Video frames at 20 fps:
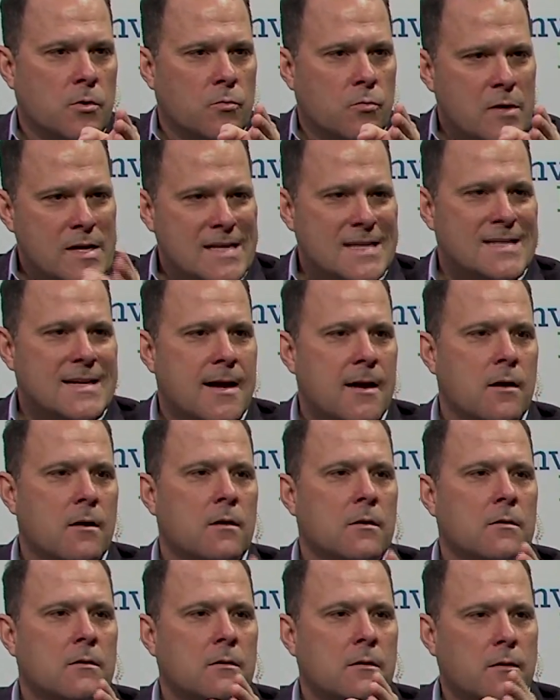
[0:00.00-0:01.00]

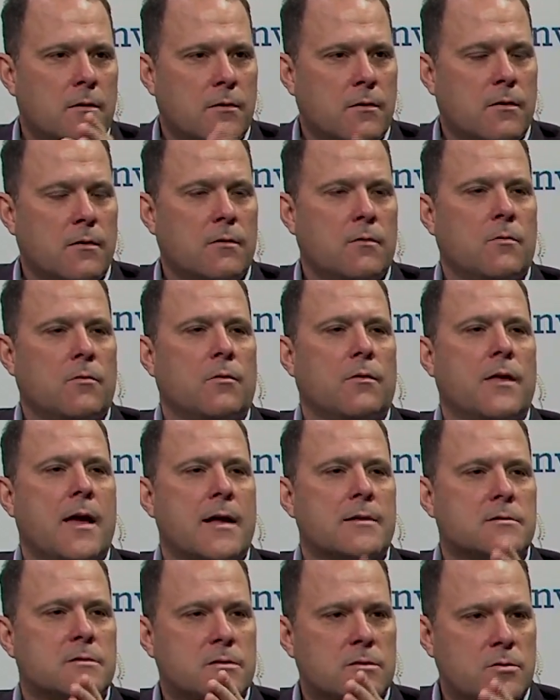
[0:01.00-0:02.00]
retell
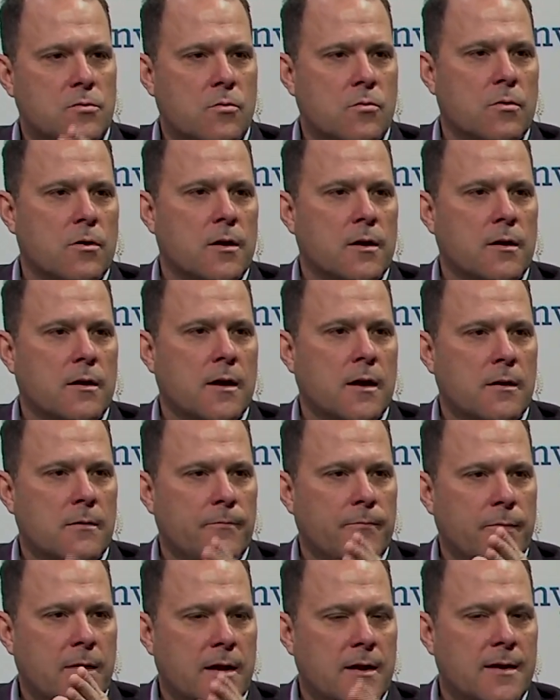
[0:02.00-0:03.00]
that story,
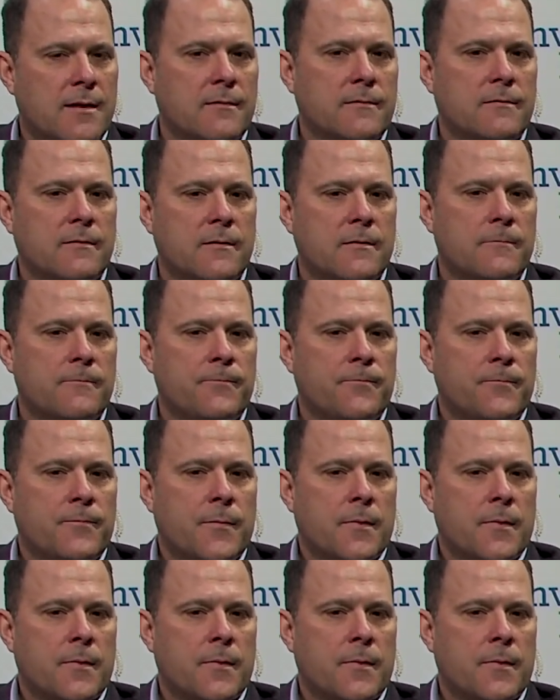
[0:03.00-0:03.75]
that incident,